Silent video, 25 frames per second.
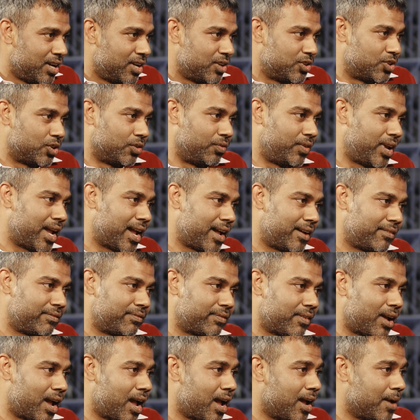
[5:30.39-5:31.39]
So we have
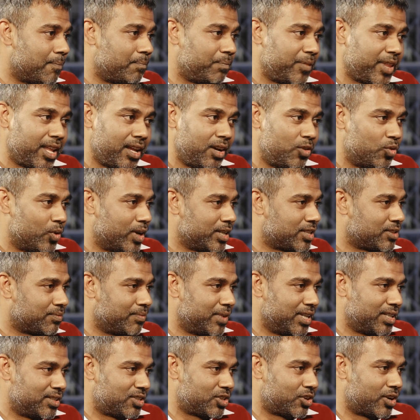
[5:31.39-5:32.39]

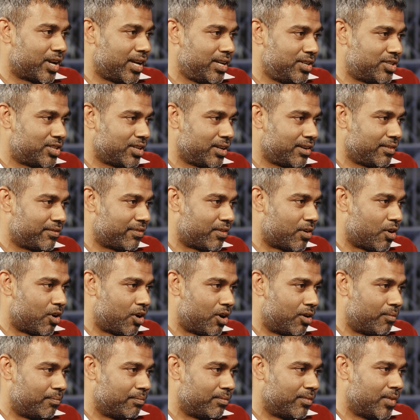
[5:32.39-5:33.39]
investments ranging
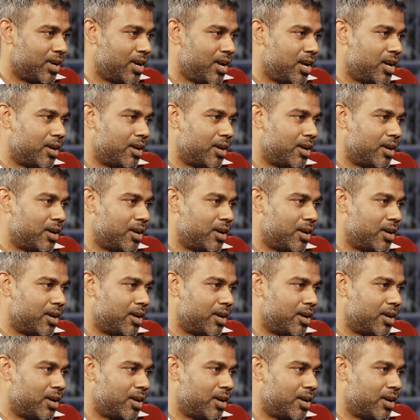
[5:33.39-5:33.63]
from